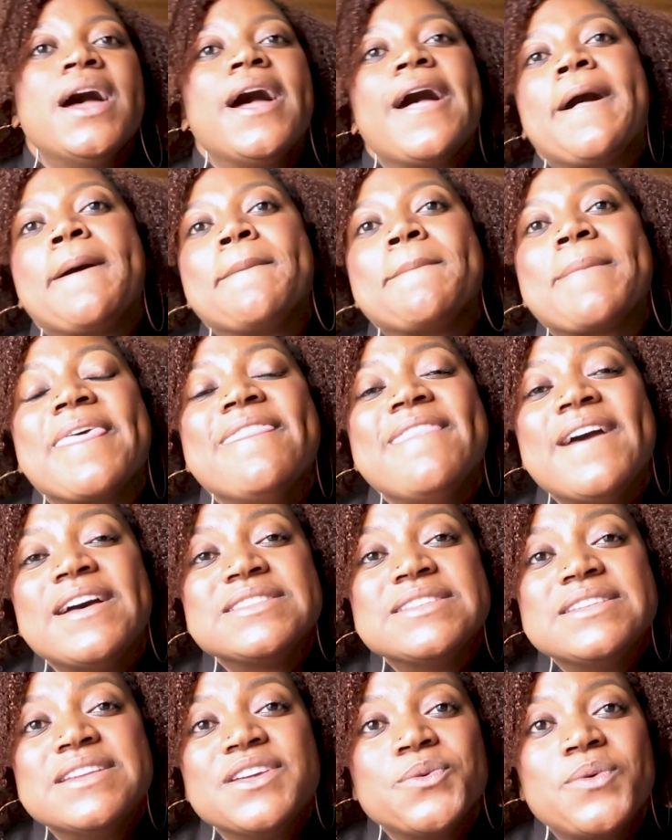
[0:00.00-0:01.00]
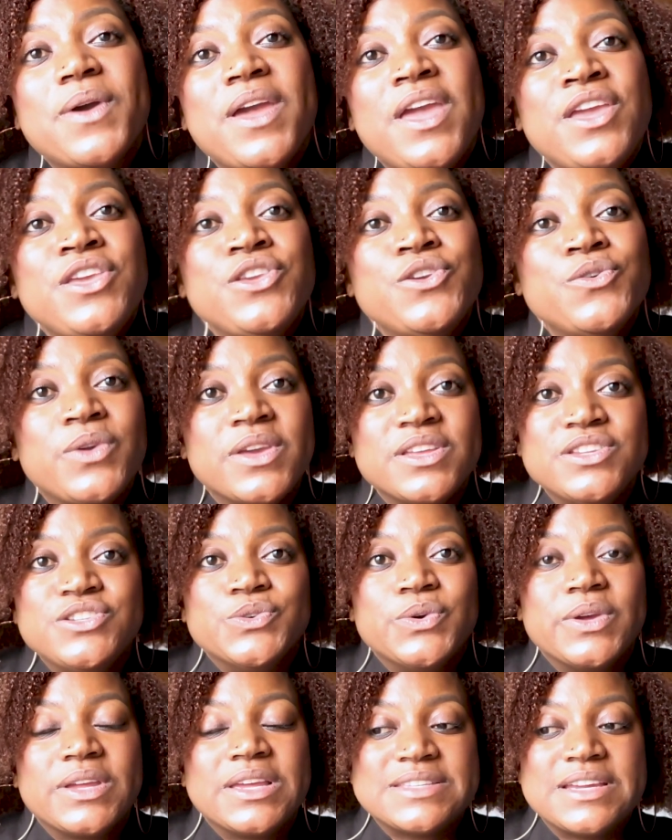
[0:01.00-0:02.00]
And that's another way you can
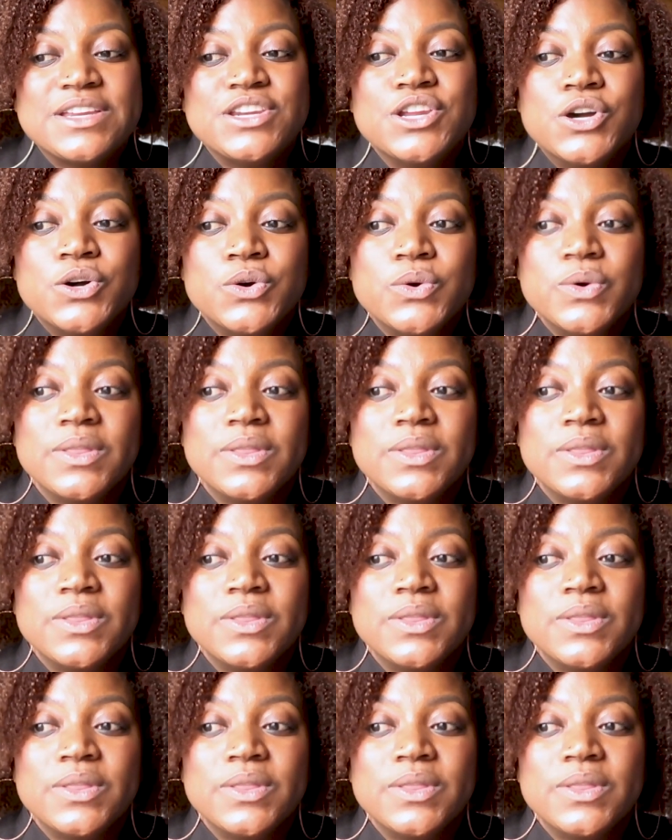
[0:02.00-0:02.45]
do it, because I know,